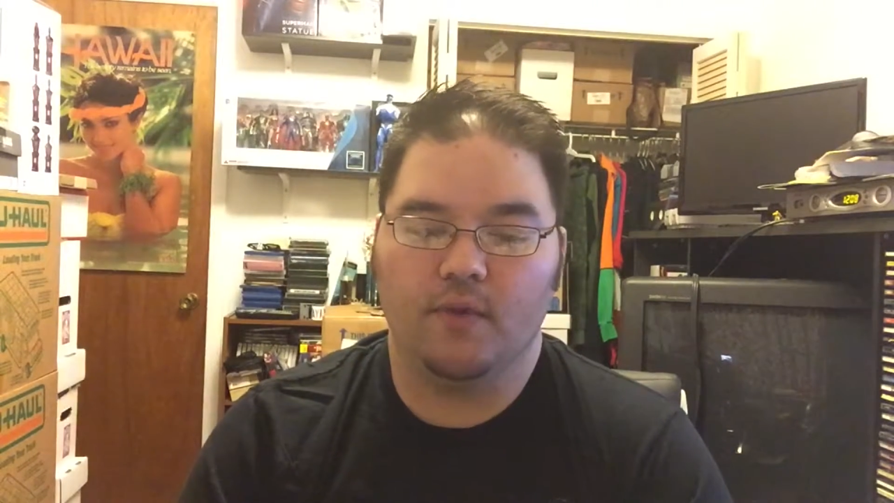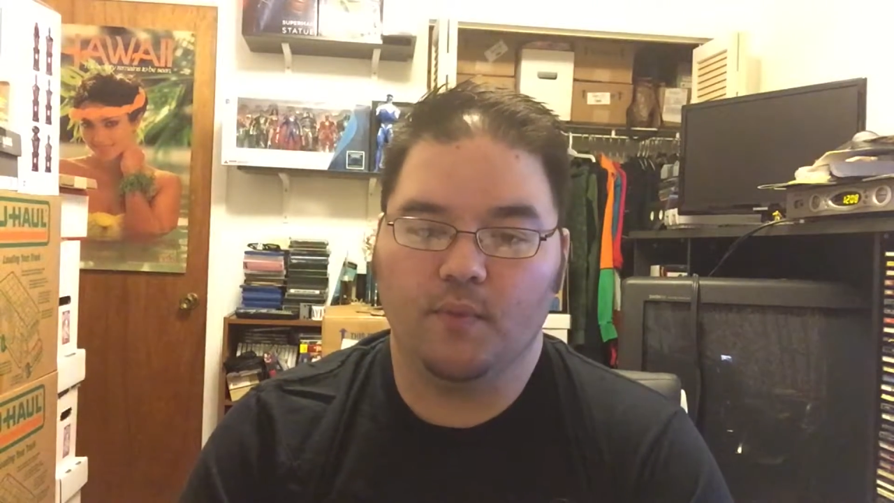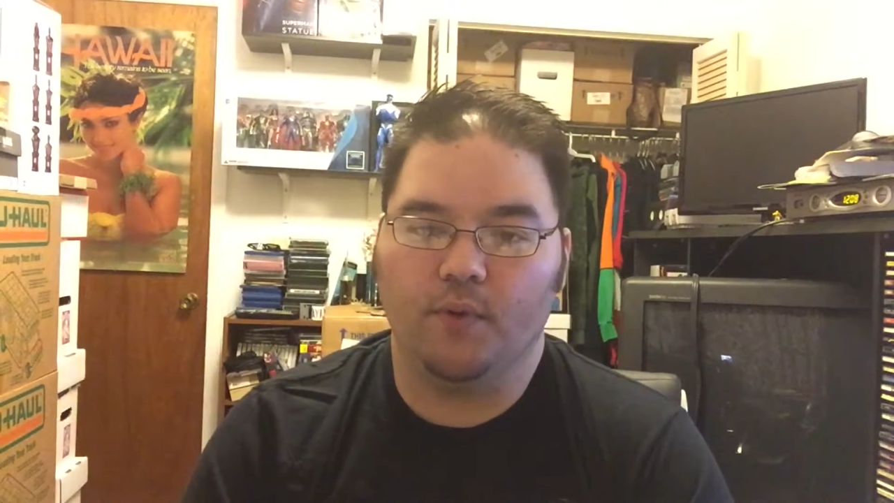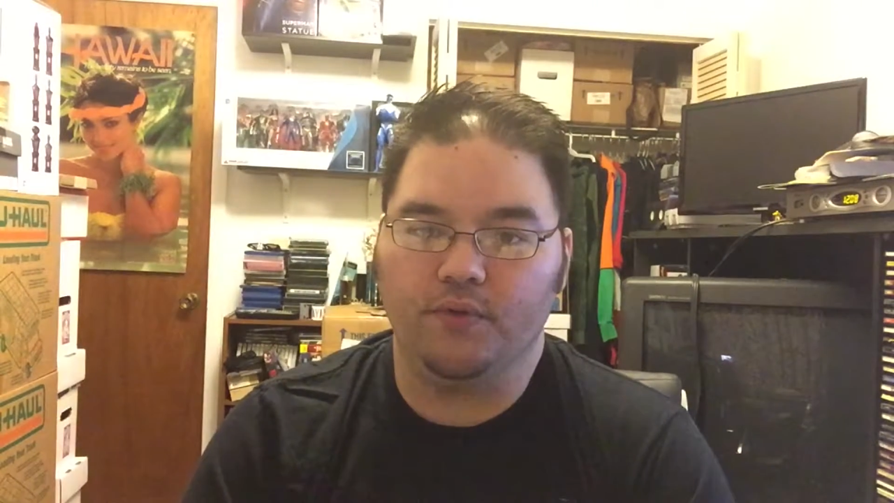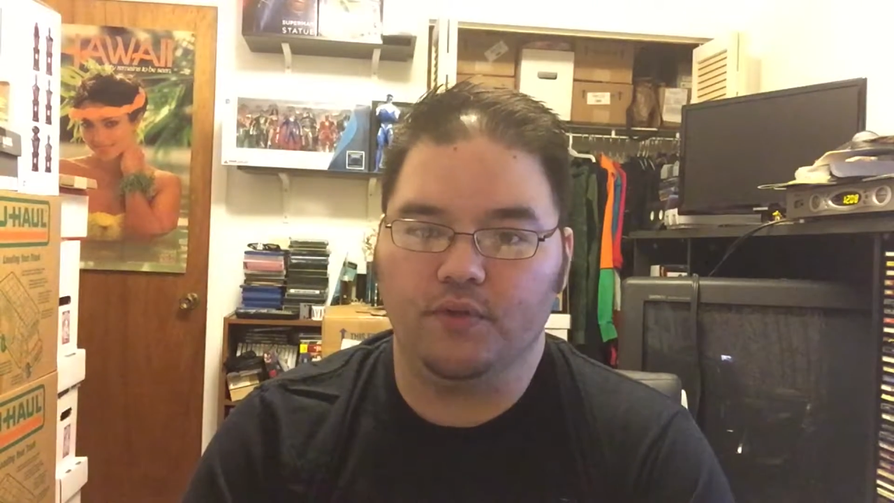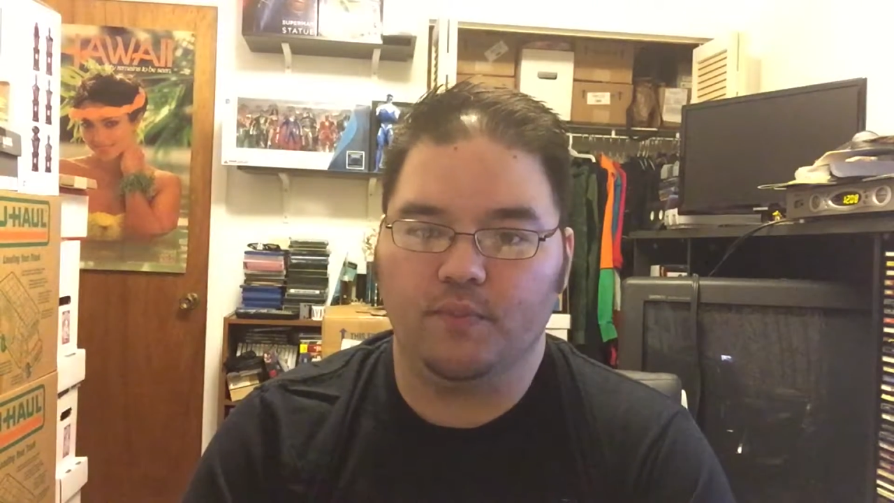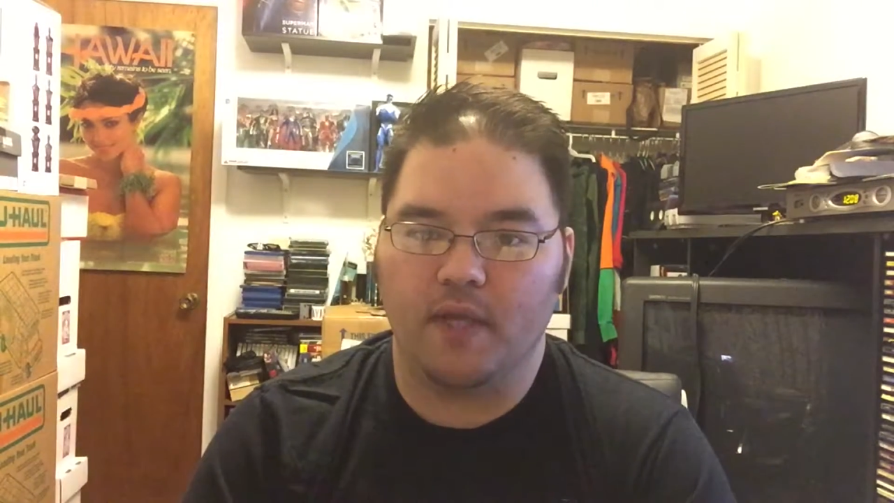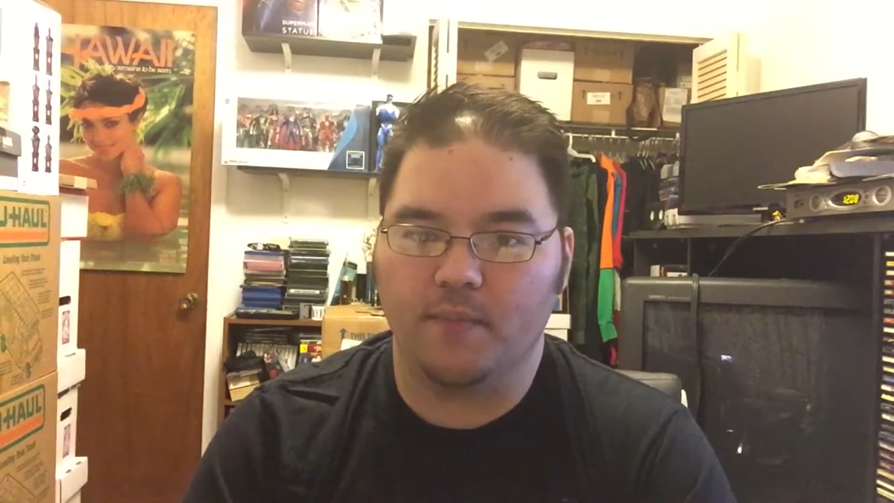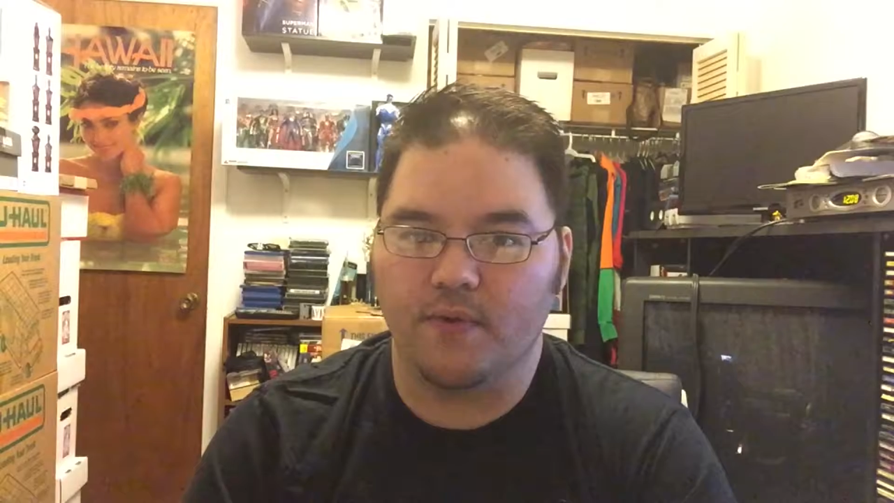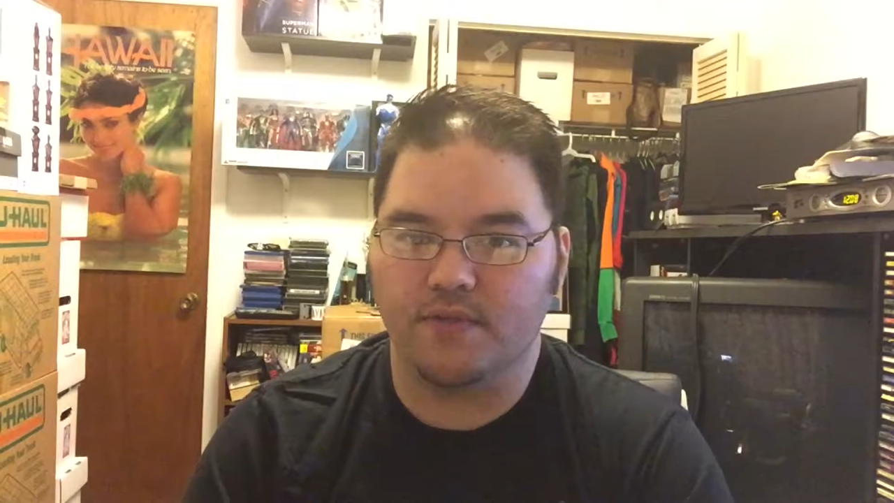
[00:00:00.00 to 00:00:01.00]
I'm going through the
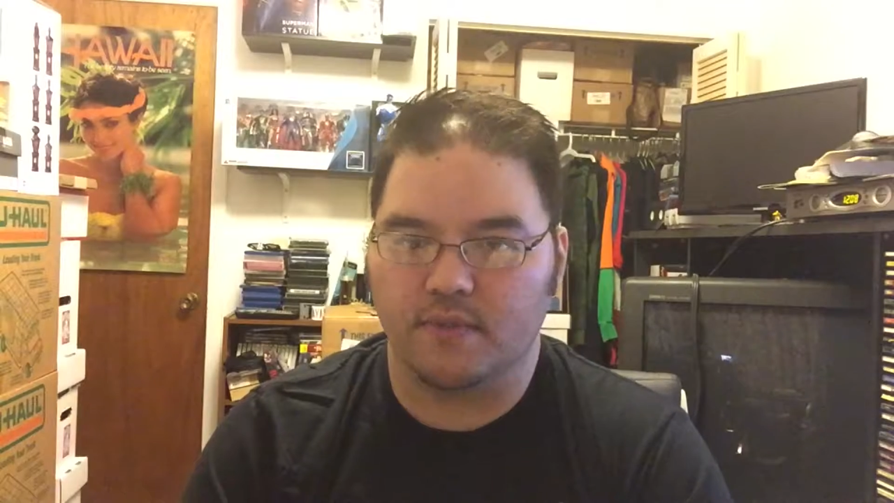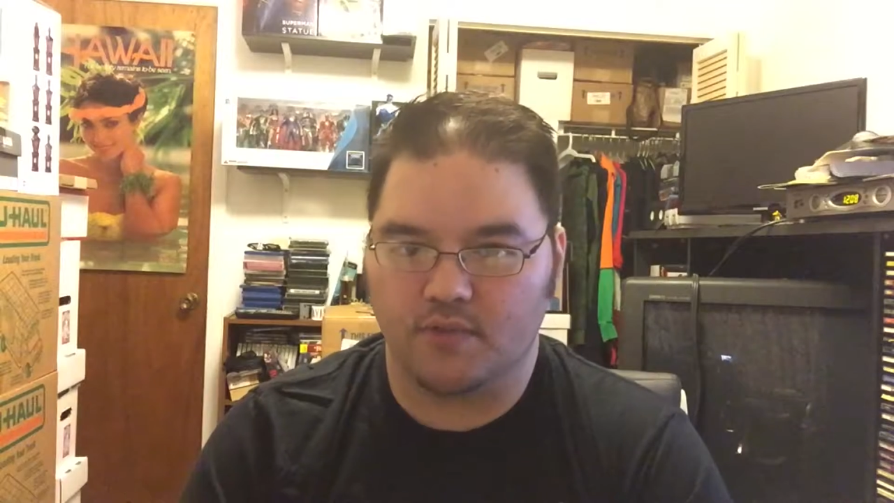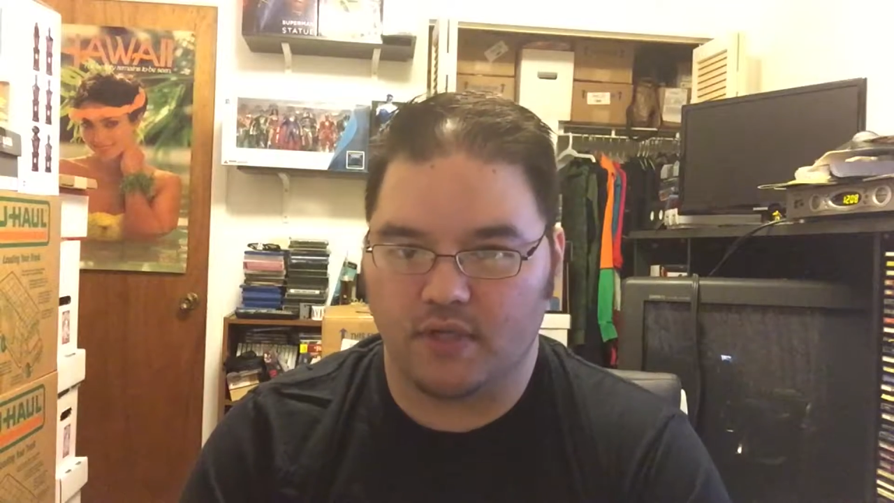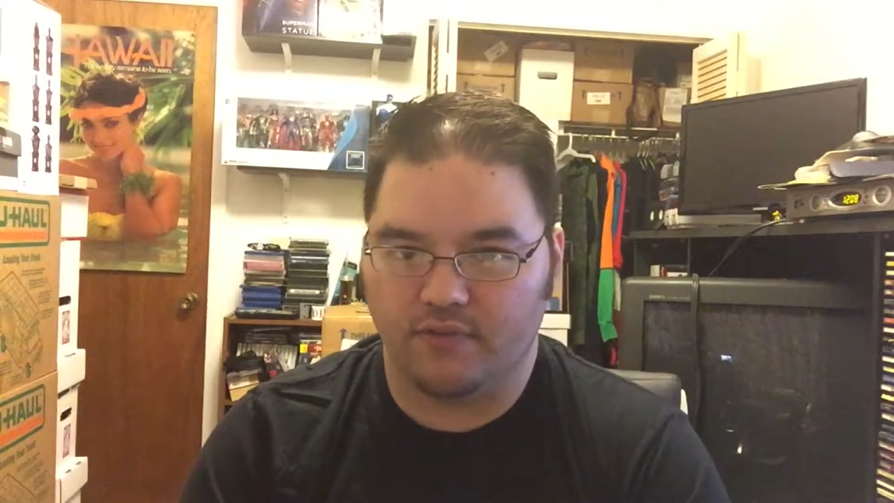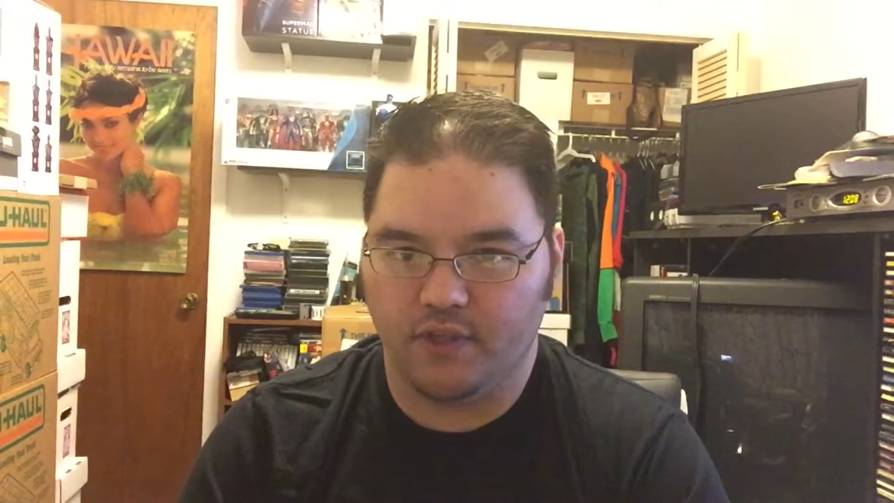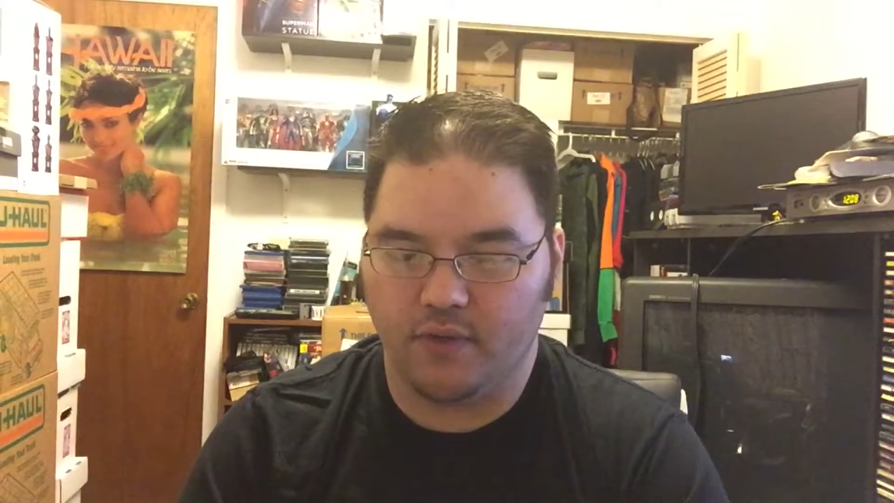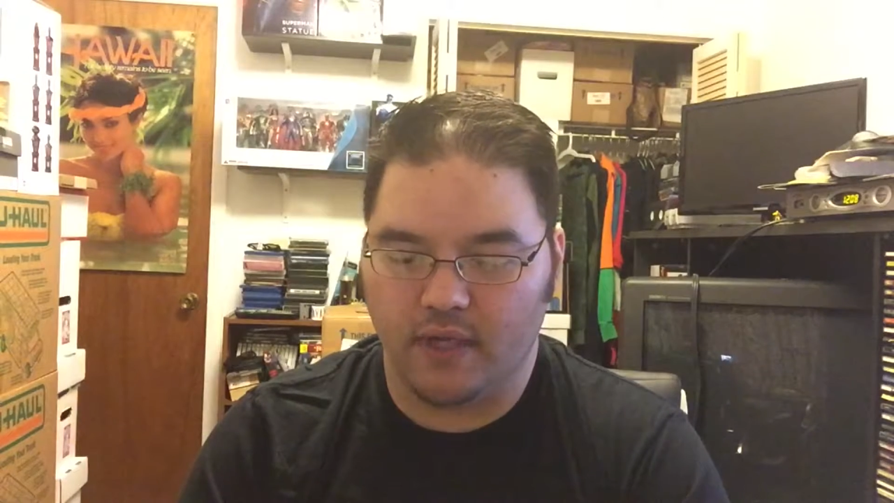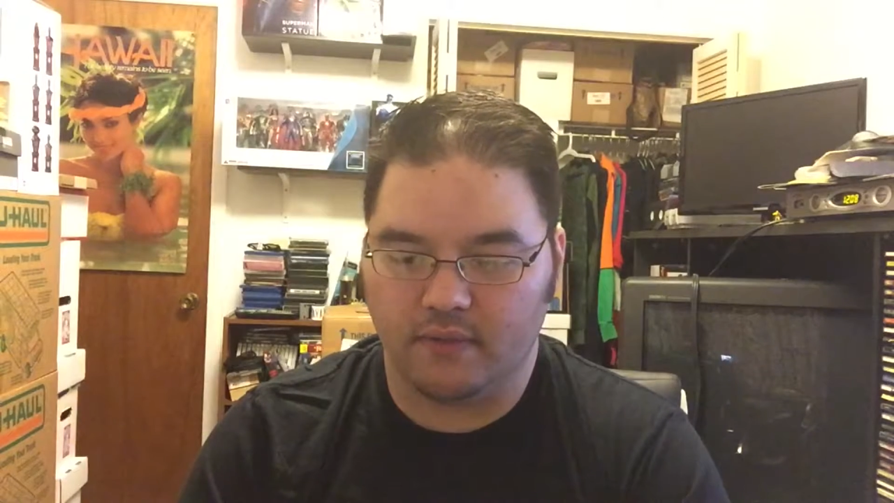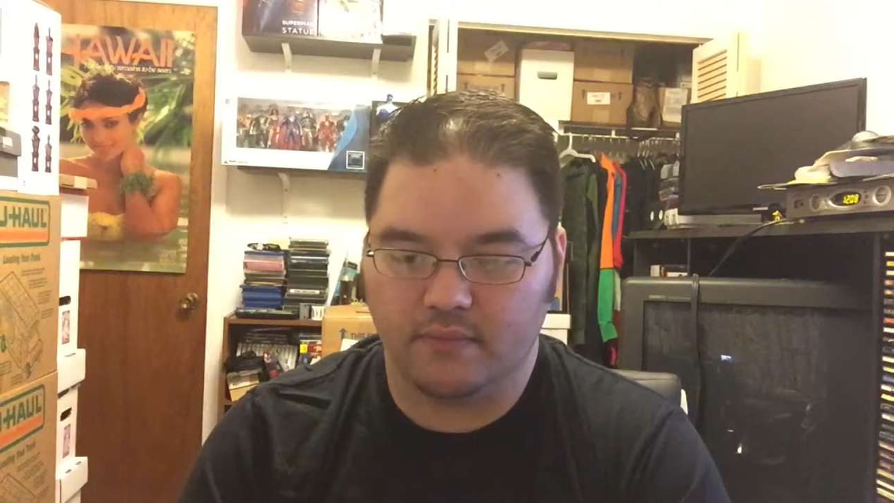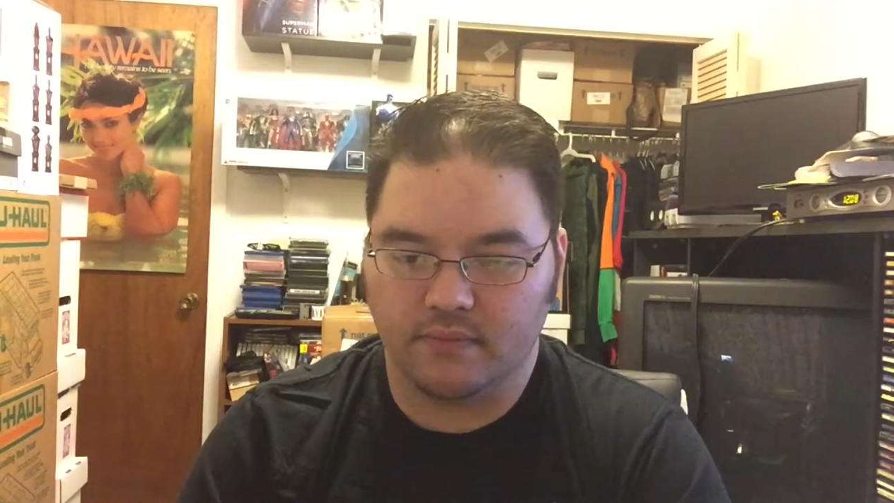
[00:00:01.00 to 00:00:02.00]
papers and I'm trying to figure
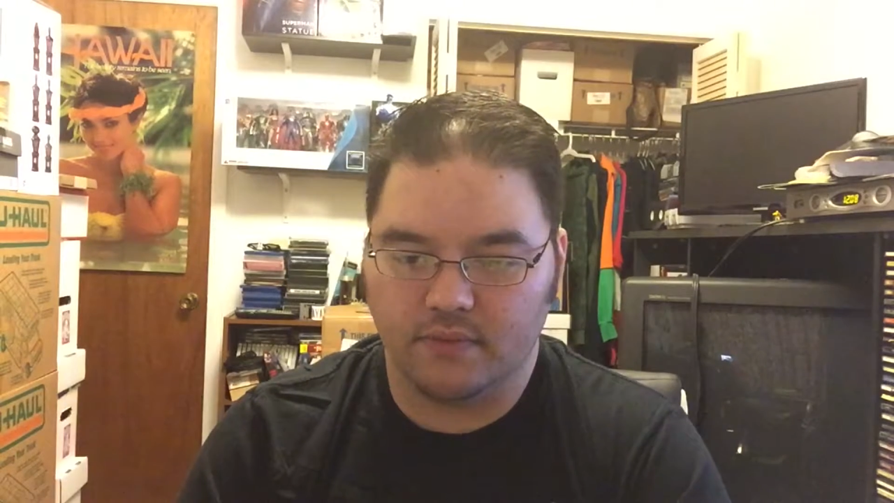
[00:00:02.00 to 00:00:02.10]
out